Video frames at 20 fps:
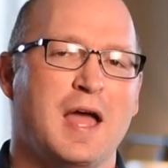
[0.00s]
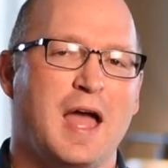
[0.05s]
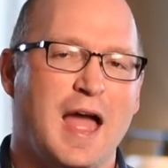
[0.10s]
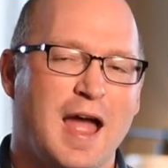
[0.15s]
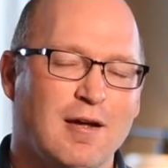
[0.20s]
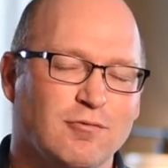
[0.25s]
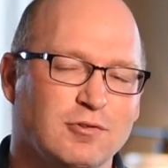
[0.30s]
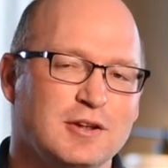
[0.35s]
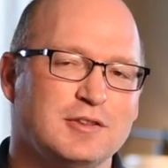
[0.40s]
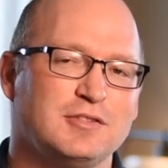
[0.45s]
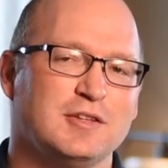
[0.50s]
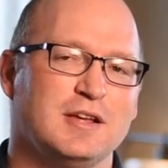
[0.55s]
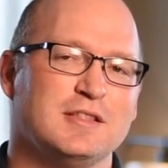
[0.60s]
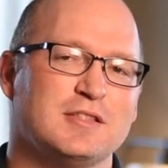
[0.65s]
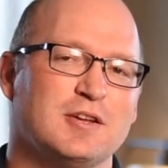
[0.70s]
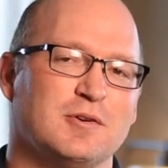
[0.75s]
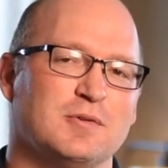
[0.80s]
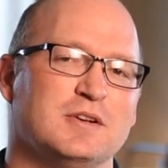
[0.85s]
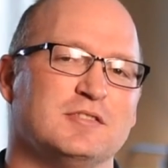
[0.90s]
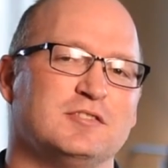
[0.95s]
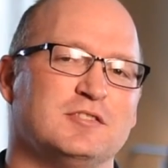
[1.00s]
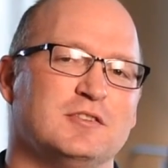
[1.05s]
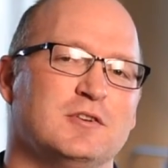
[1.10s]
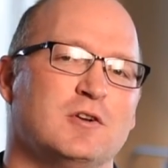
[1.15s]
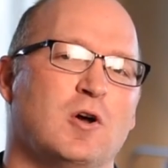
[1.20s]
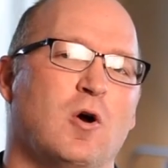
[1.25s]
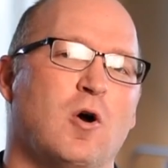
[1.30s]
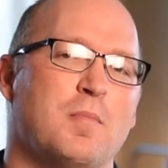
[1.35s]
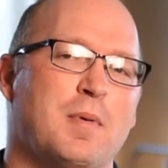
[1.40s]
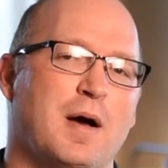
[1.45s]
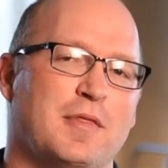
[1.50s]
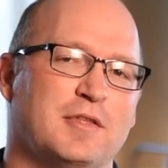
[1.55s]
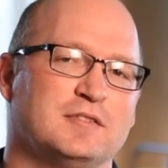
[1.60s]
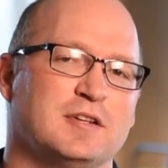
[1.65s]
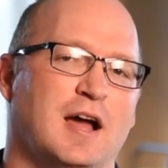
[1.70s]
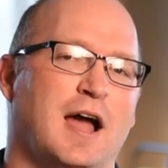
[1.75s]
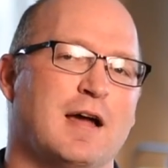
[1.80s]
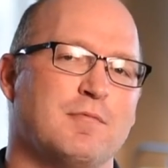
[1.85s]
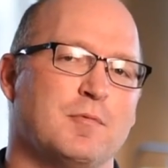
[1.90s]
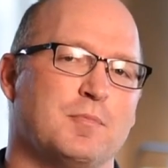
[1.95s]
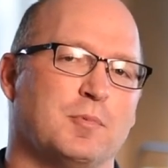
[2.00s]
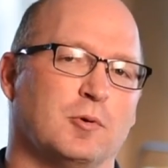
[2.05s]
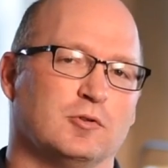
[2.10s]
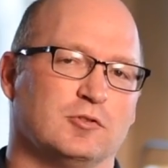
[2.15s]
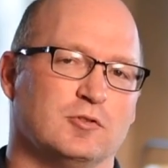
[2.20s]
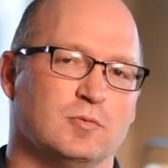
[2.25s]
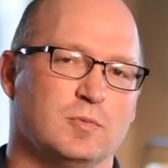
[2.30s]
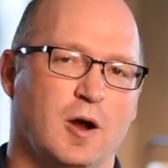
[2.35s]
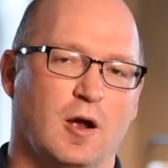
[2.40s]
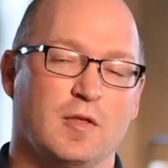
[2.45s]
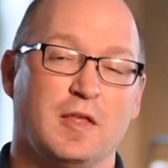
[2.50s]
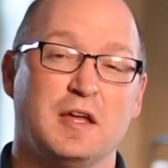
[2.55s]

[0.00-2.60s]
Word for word: everything there is to know about the type of person we are.